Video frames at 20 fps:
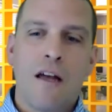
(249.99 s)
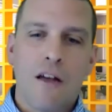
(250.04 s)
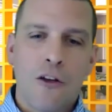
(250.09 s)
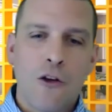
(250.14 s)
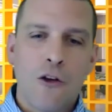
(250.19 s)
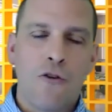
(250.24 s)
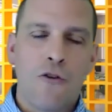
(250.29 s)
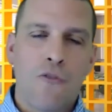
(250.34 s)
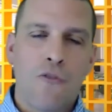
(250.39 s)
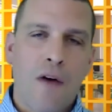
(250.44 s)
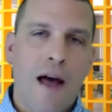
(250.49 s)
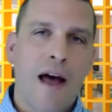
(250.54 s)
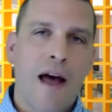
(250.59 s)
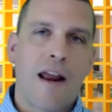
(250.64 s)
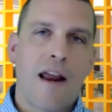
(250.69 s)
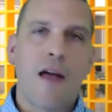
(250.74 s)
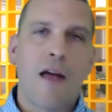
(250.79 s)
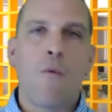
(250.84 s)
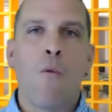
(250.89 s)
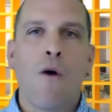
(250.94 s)
you've
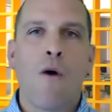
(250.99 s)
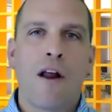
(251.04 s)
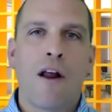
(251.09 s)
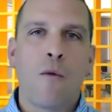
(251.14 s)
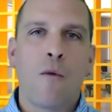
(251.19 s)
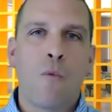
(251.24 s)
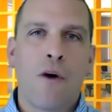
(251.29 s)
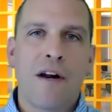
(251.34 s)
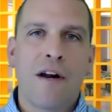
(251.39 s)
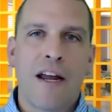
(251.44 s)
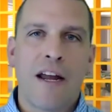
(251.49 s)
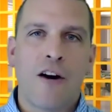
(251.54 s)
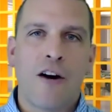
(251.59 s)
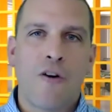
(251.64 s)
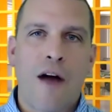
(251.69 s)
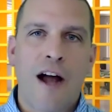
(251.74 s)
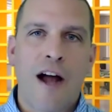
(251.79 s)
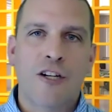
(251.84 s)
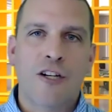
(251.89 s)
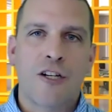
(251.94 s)
had a one-on-one
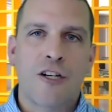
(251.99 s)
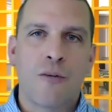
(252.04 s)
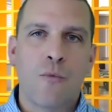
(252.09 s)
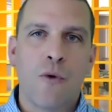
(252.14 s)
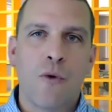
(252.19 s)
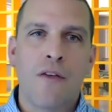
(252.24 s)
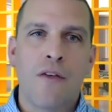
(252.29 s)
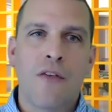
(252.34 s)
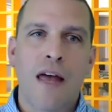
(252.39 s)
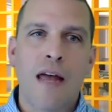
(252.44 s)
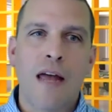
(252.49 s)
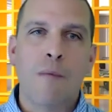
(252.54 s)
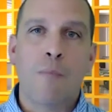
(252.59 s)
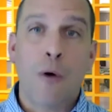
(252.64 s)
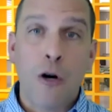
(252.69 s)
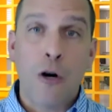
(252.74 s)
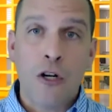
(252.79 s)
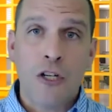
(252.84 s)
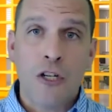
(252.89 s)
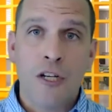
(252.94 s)
interaction with a
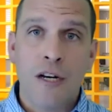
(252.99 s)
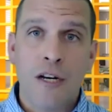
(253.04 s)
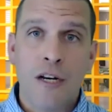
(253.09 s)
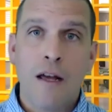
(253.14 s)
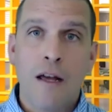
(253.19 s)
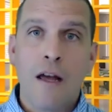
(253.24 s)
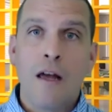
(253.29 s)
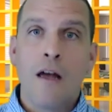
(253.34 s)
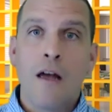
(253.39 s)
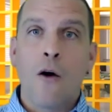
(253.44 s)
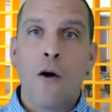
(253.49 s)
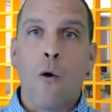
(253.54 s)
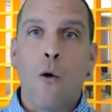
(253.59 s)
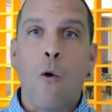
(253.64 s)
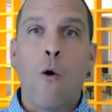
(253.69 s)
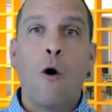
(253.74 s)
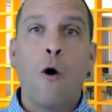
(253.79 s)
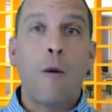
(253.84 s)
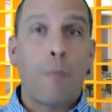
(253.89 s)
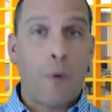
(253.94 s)
person
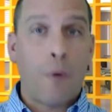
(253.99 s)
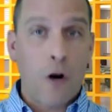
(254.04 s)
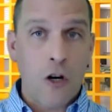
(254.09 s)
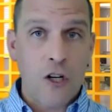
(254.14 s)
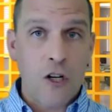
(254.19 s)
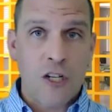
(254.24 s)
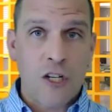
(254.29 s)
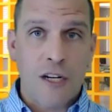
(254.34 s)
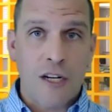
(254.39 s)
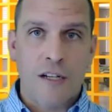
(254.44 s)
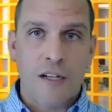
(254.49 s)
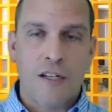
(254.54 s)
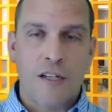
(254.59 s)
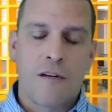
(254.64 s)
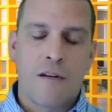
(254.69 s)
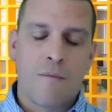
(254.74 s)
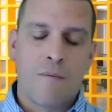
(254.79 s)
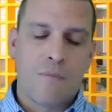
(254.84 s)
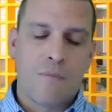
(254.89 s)
or persons